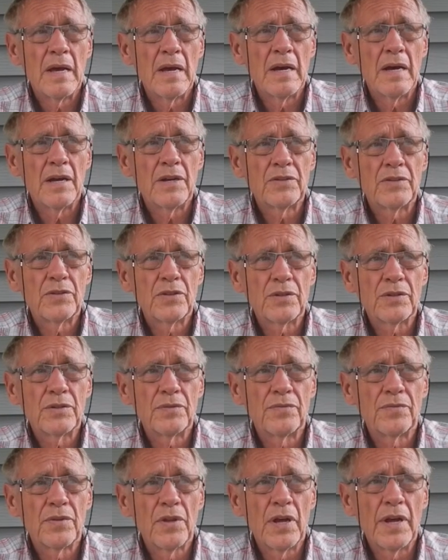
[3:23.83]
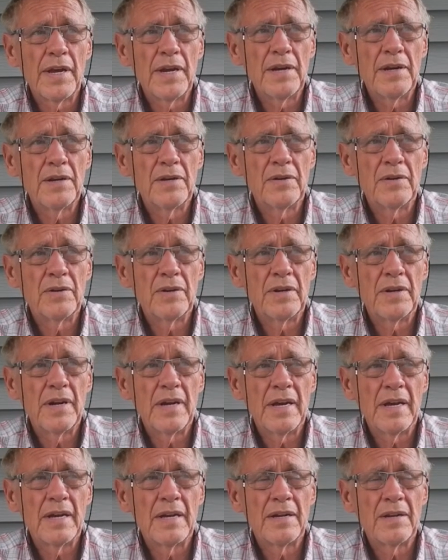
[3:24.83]
I took the flight on
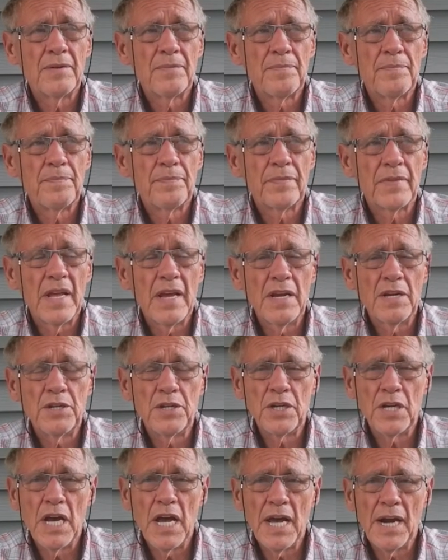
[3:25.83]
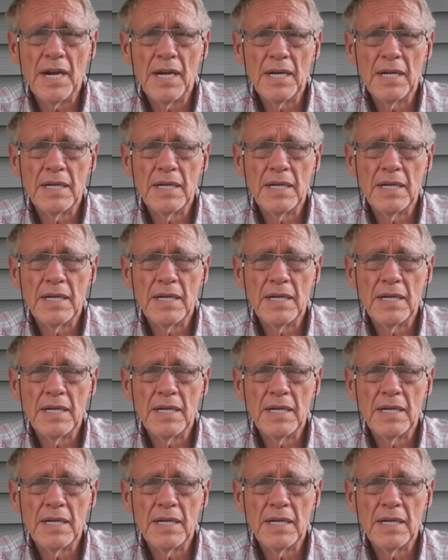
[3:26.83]
Asiana